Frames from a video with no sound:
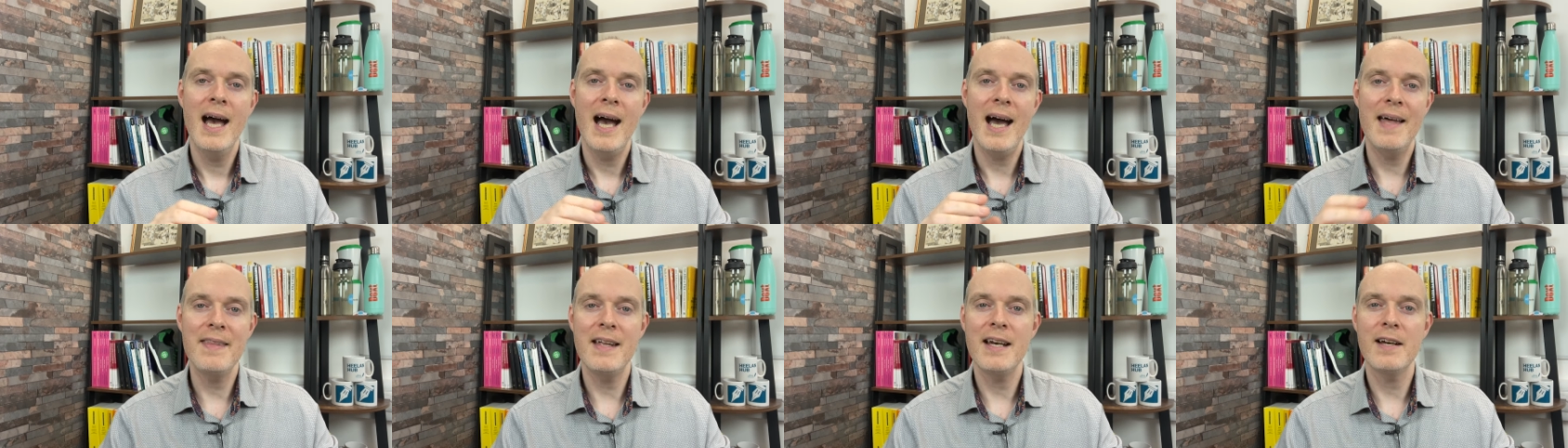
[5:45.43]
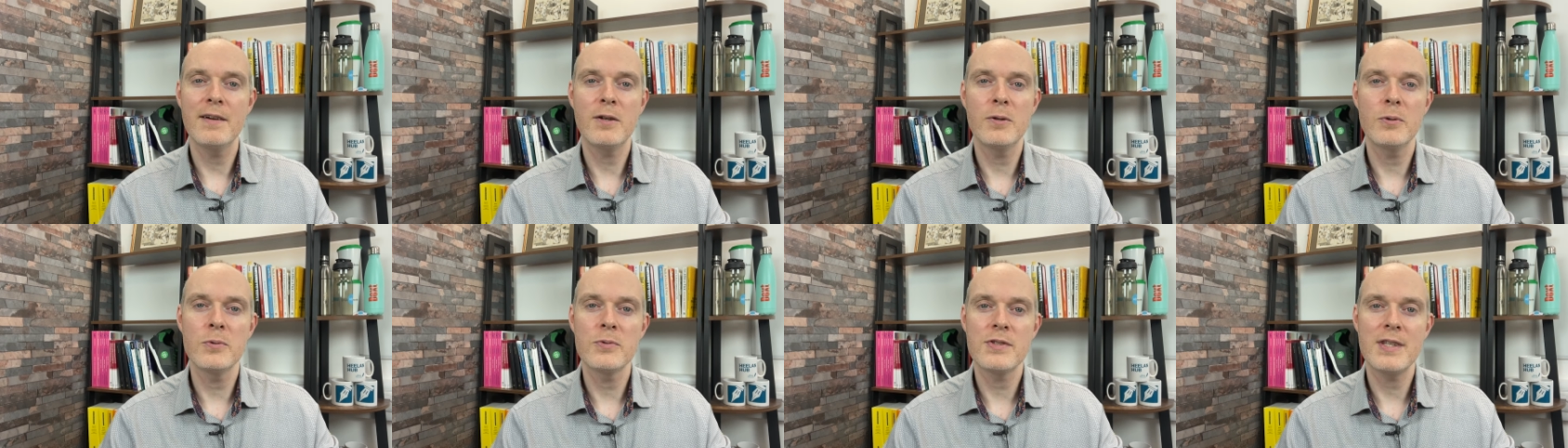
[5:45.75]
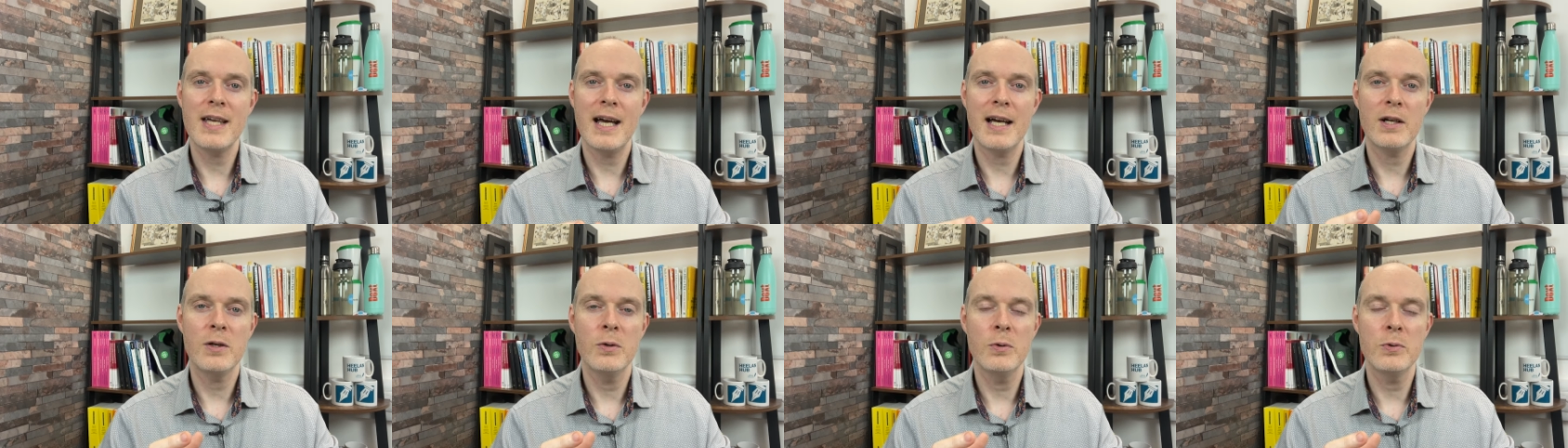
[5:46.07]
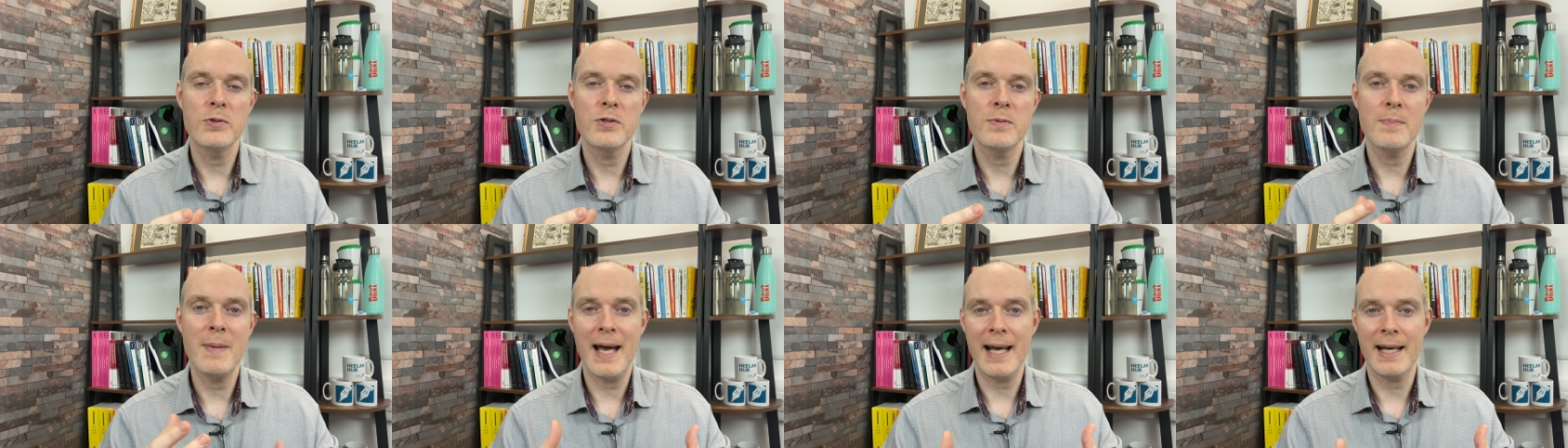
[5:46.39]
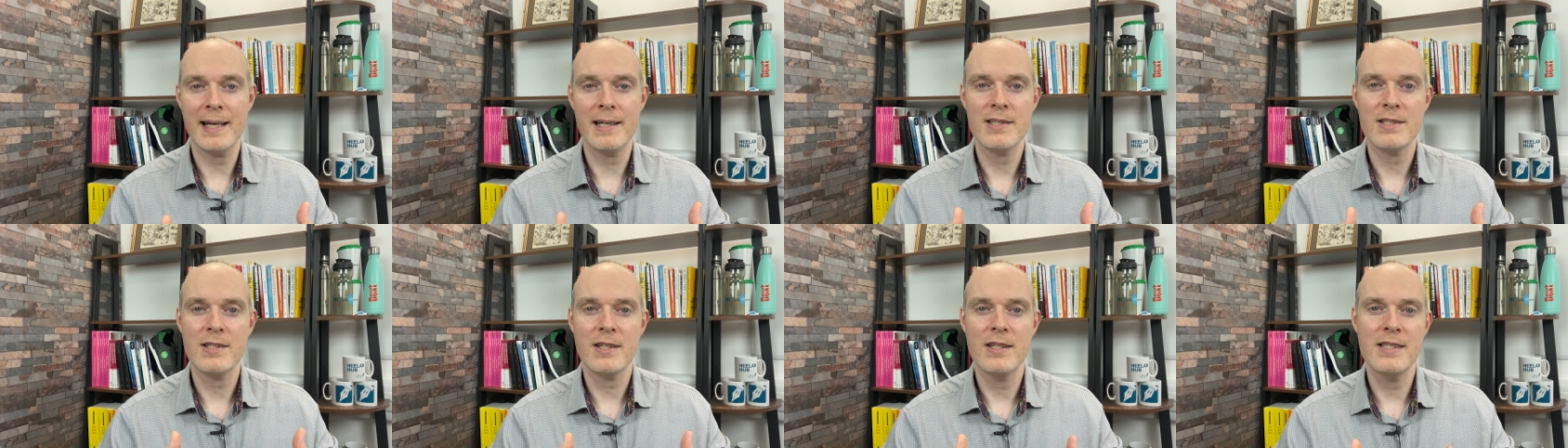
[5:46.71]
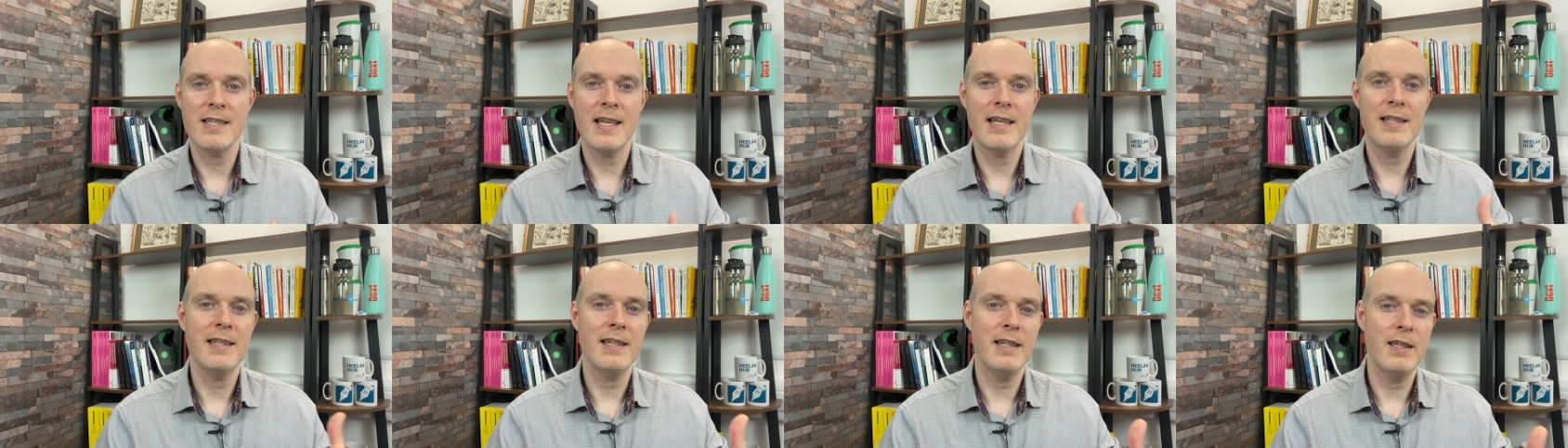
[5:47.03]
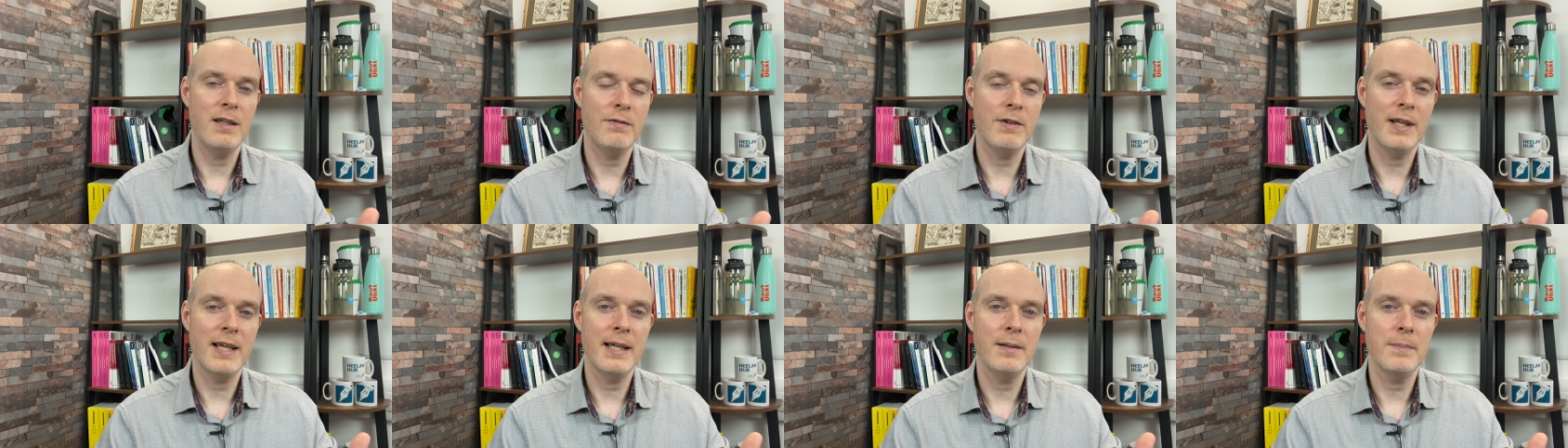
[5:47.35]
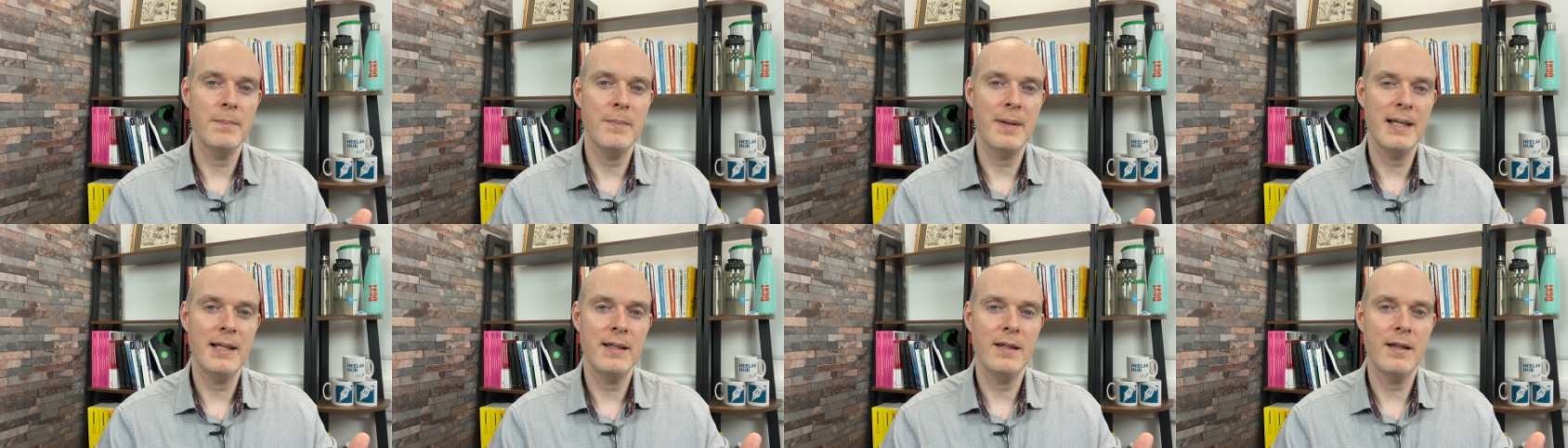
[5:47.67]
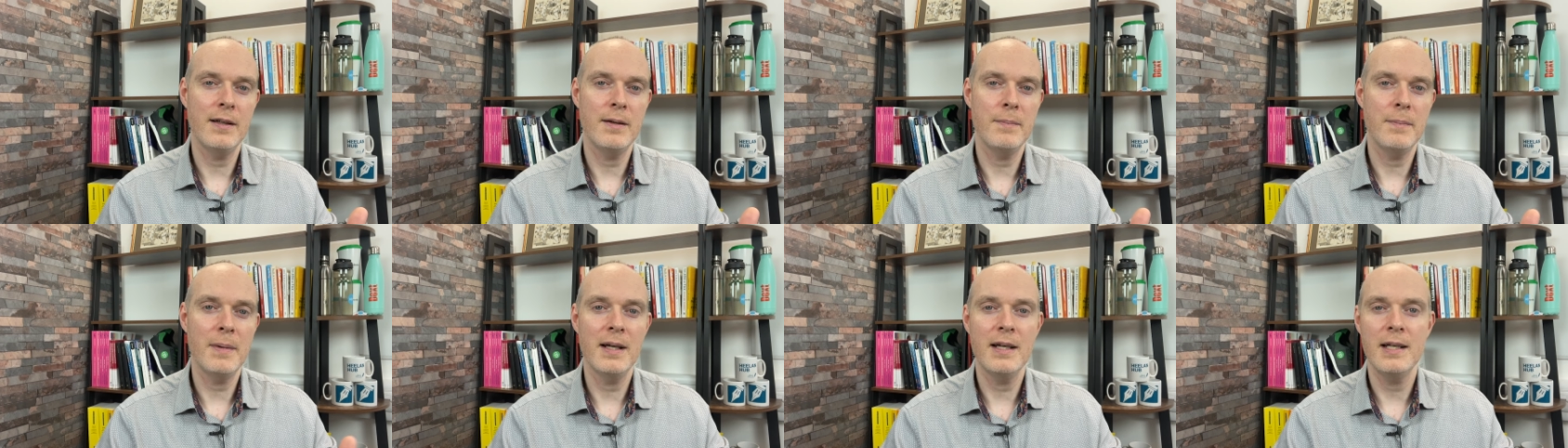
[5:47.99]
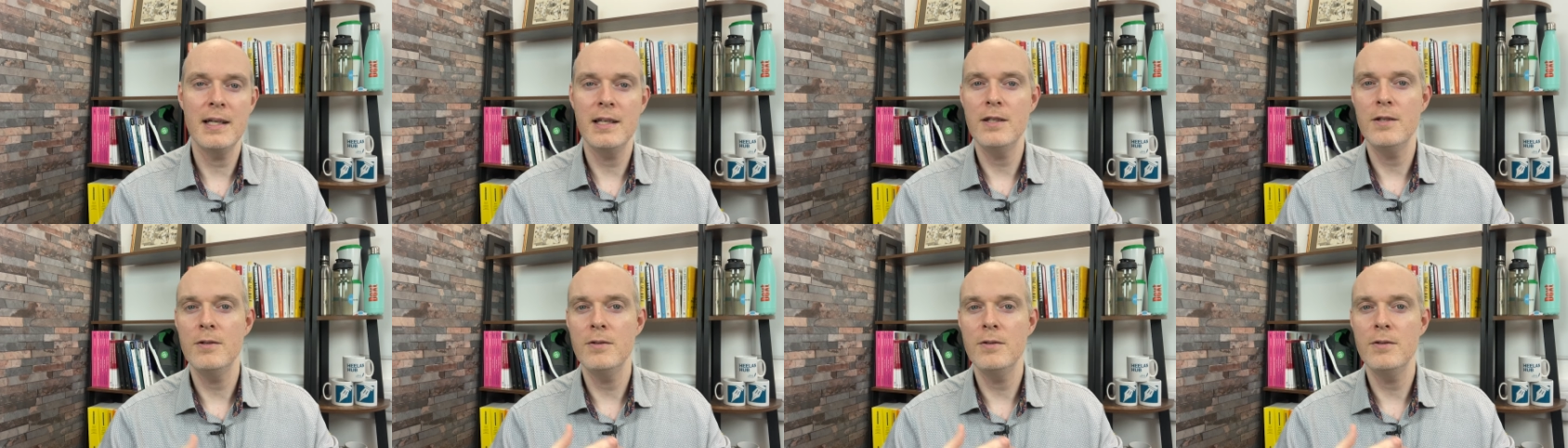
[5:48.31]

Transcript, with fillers: And then of course that causes some angst because they think you've made a load of money,